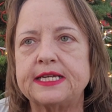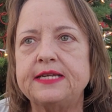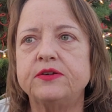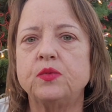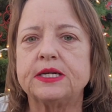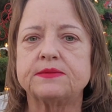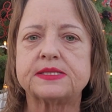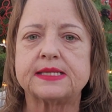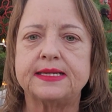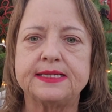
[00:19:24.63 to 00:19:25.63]
even when I'm
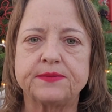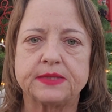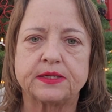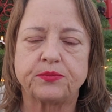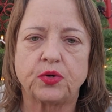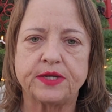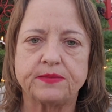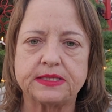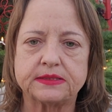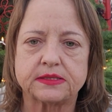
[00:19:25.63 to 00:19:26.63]
setting up that
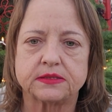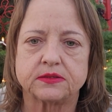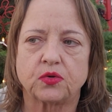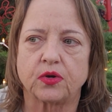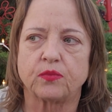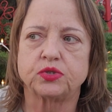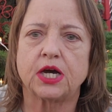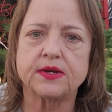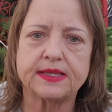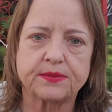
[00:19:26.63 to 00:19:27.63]
appointment, or I'm
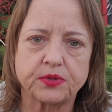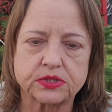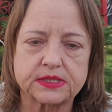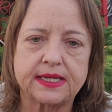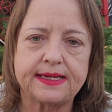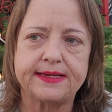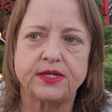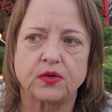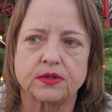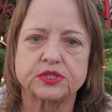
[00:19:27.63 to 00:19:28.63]
talking to that person,
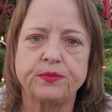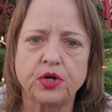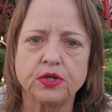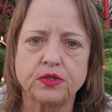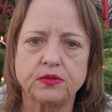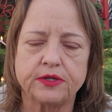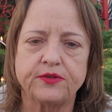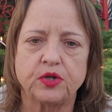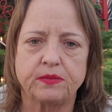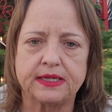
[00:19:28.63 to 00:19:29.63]
hey, tomorrow, if
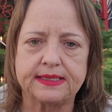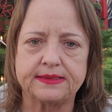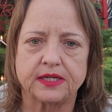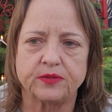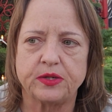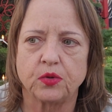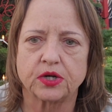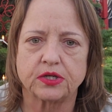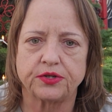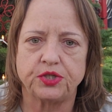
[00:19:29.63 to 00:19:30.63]
you don't mind, I'll be
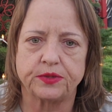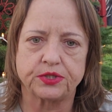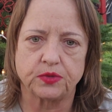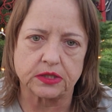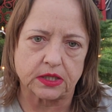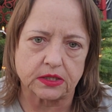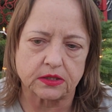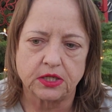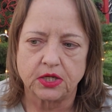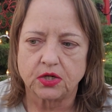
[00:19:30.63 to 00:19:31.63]
working on you at 2 o'clock.
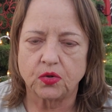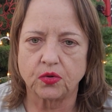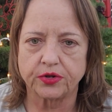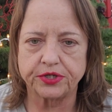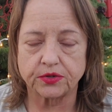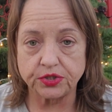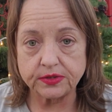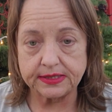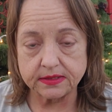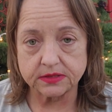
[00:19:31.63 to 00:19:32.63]
Or, you
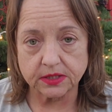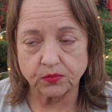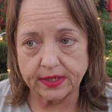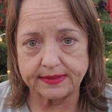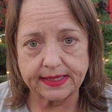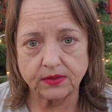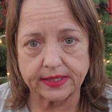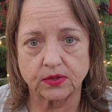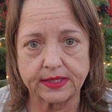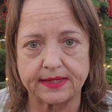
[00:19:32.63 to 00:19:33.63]
need some right now,
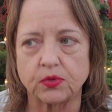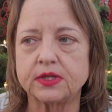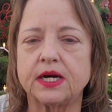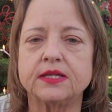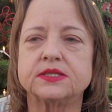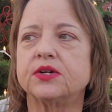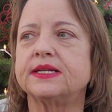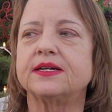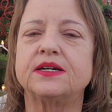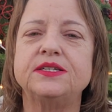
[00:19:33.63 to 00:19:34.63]
like, okay, well,
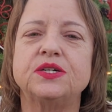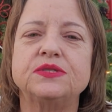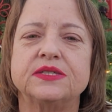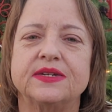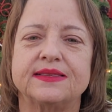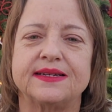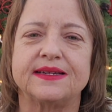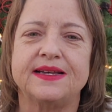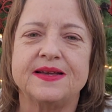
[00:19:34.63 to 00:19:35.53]
God knows everything.